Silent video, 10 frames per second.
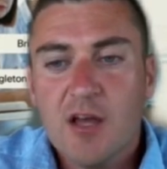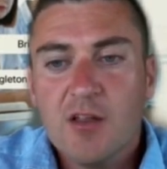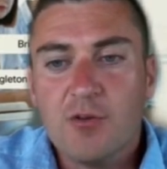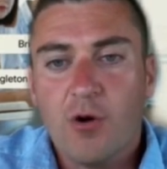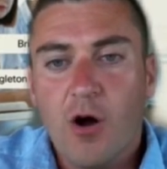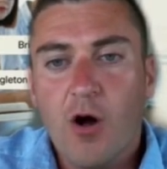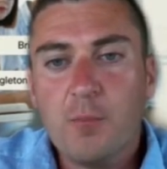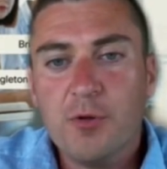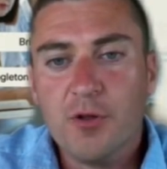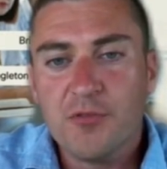They're all
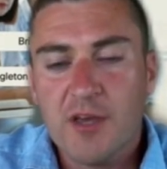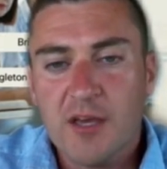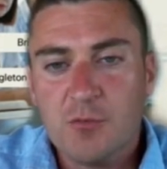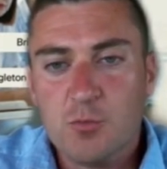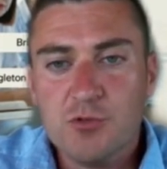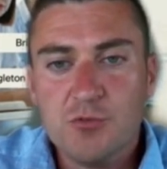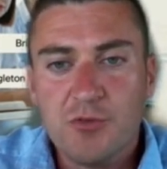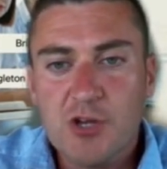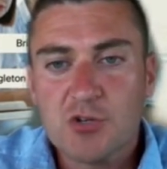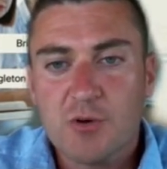built in. We do
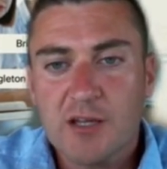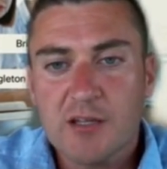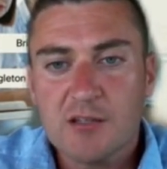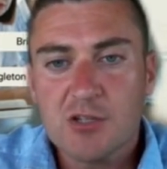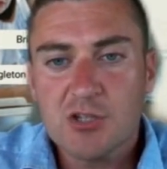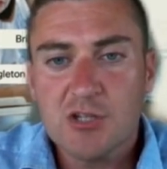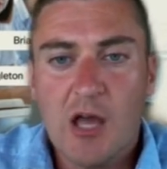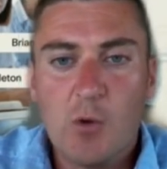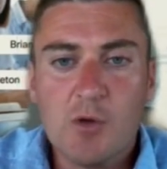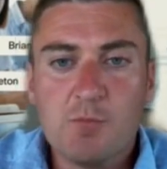facial recognition
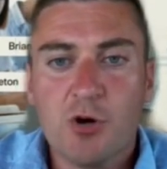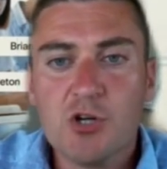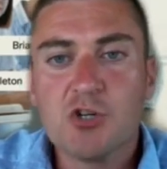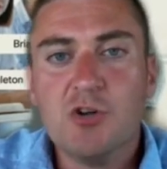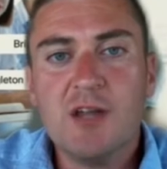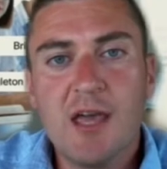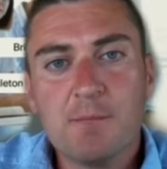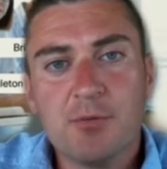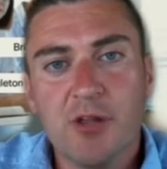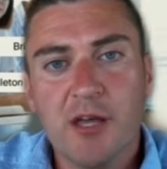and we put your
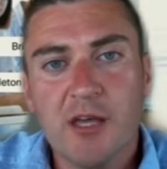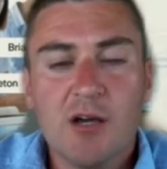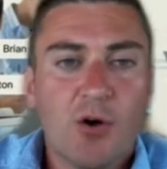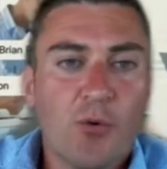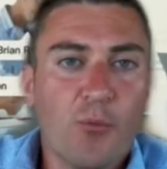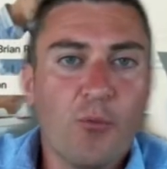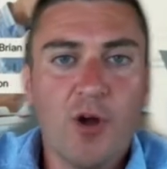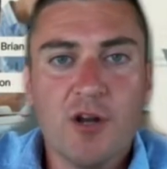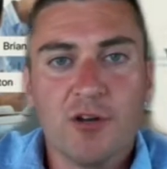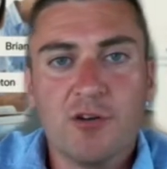nameplate
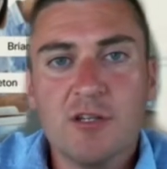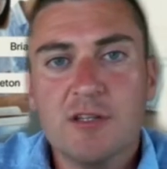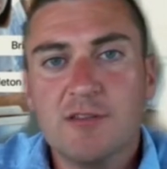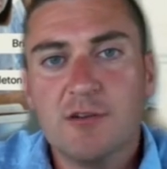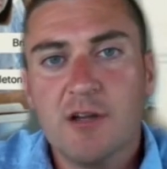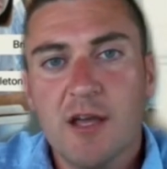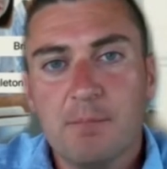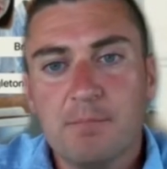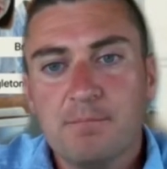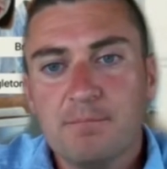right underneath your
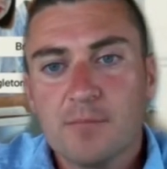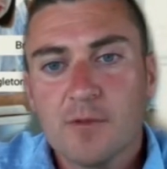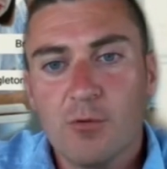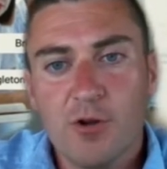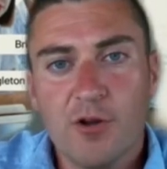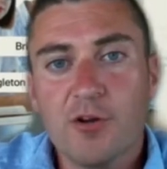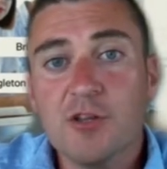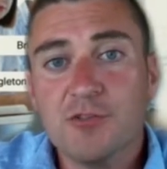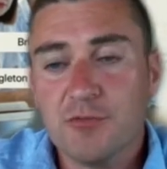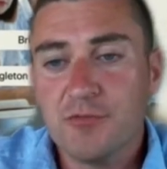name, or right
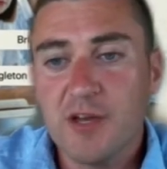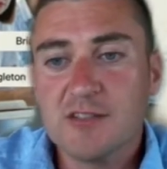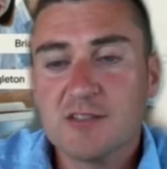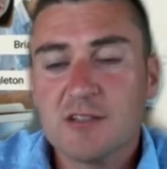underneath your face.